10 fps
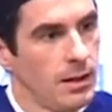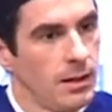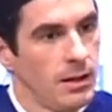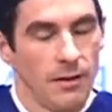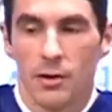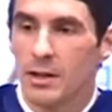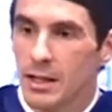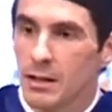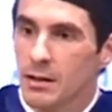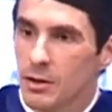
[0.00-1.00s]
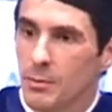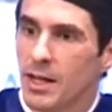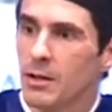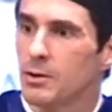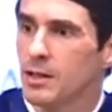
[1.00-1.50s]
If you're ill, you
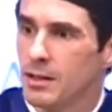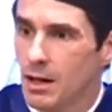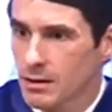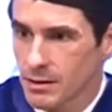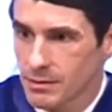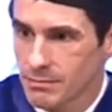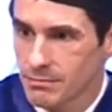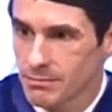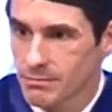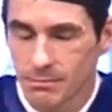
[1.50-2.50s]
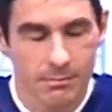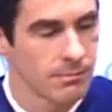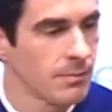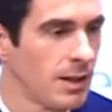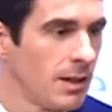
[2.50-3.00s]
might go to the doctor.
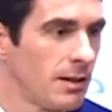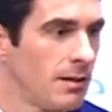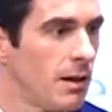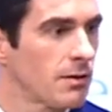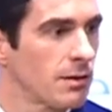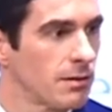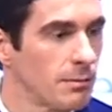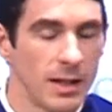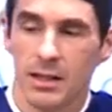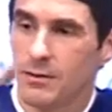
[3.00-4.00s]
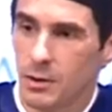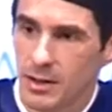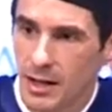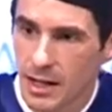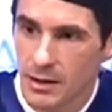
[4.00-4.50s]
The doctor might give you a
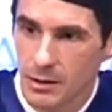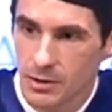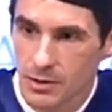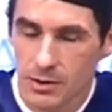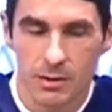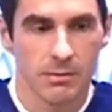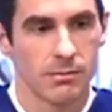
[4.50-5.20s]
diagnosis.